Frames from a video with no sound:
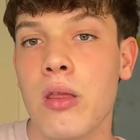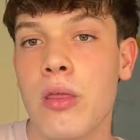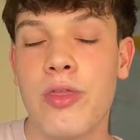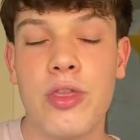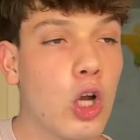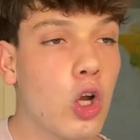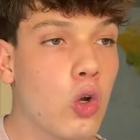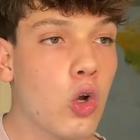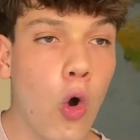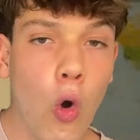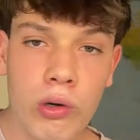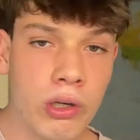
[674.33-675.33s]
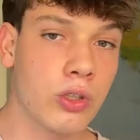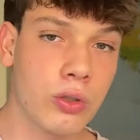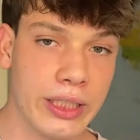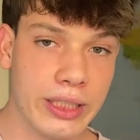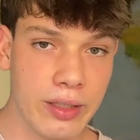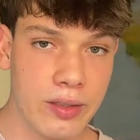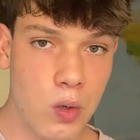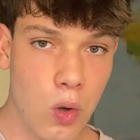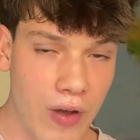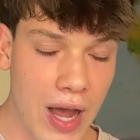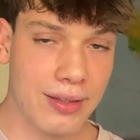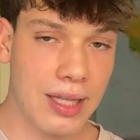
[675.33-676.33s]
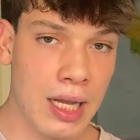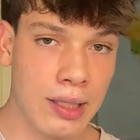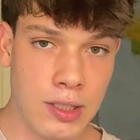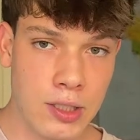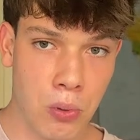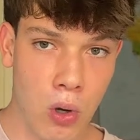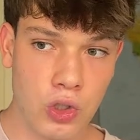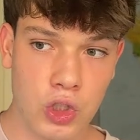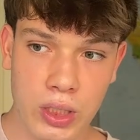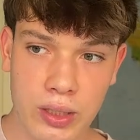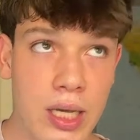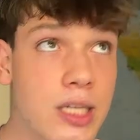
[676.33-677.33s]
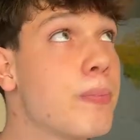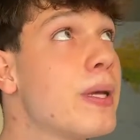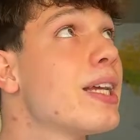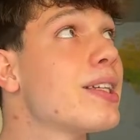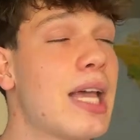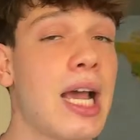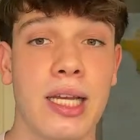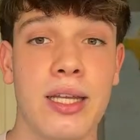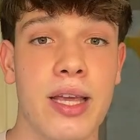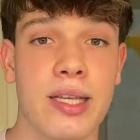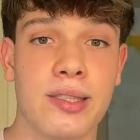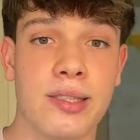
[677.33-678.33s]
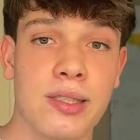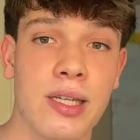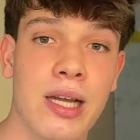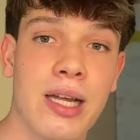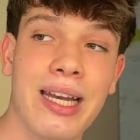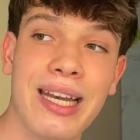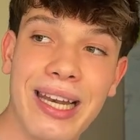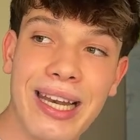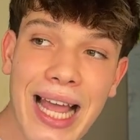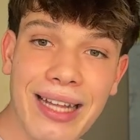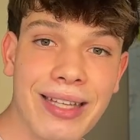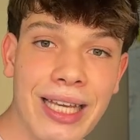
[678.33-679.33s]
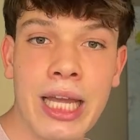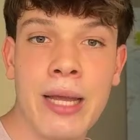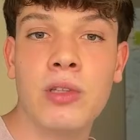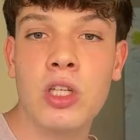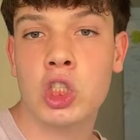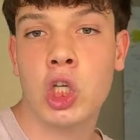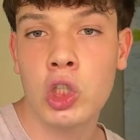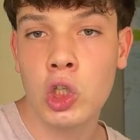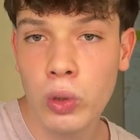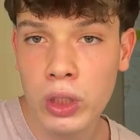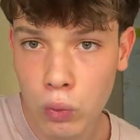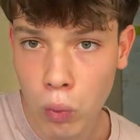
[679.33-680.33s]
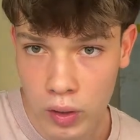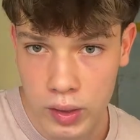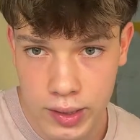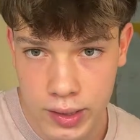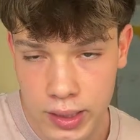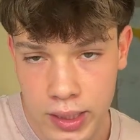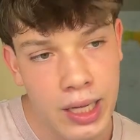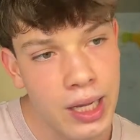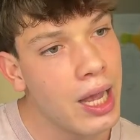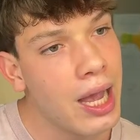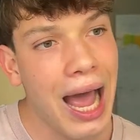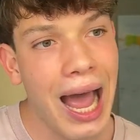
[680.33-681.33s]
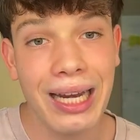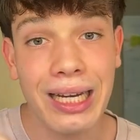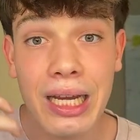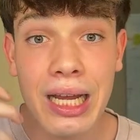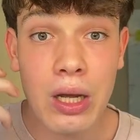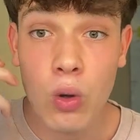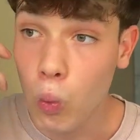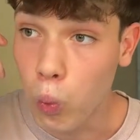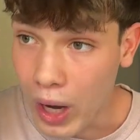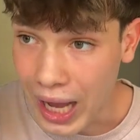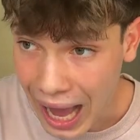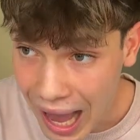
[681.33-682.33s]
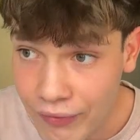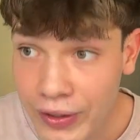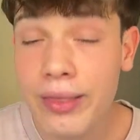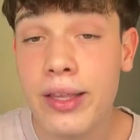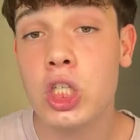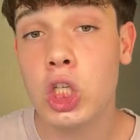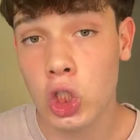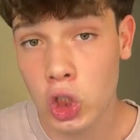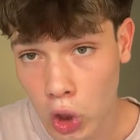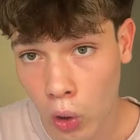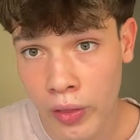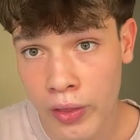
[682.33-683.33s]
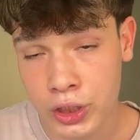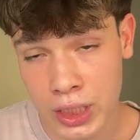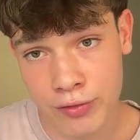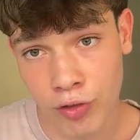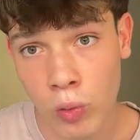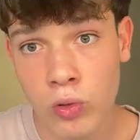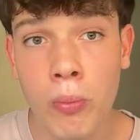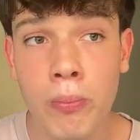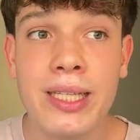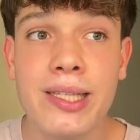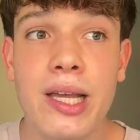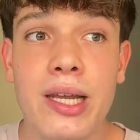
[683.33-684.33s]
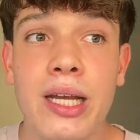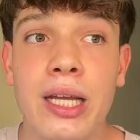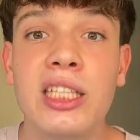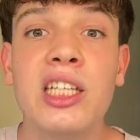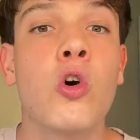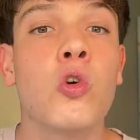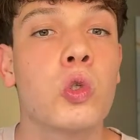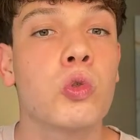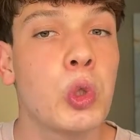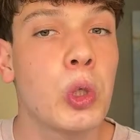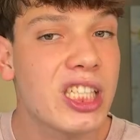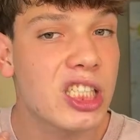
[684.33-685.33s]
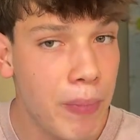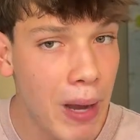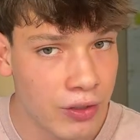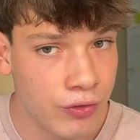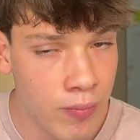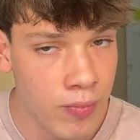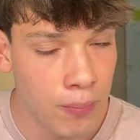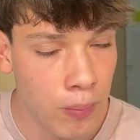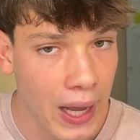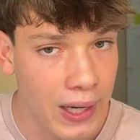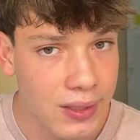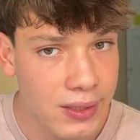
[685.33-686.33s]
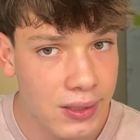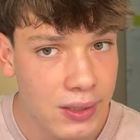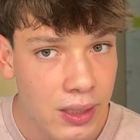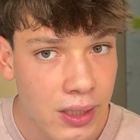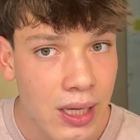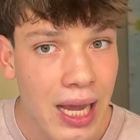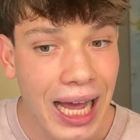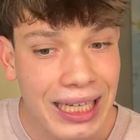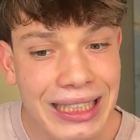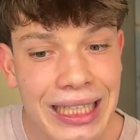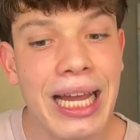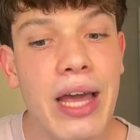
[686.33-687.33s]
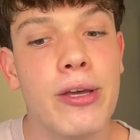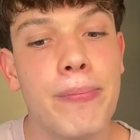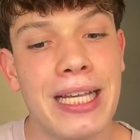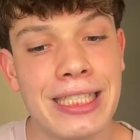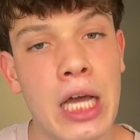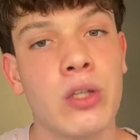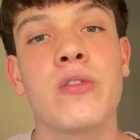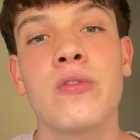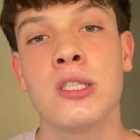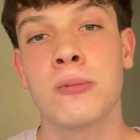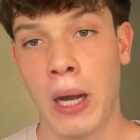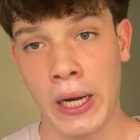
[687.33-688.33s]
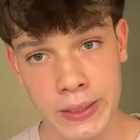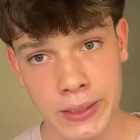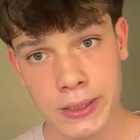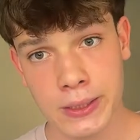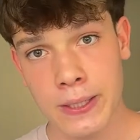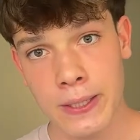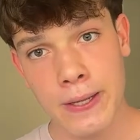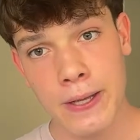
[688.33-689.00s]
The core ingredient of Atalanta's project has been exactly this. Letting him decide who he wants, and having this control in the transfer window means that he knows what to expect from the players, and he can get the best out of these players.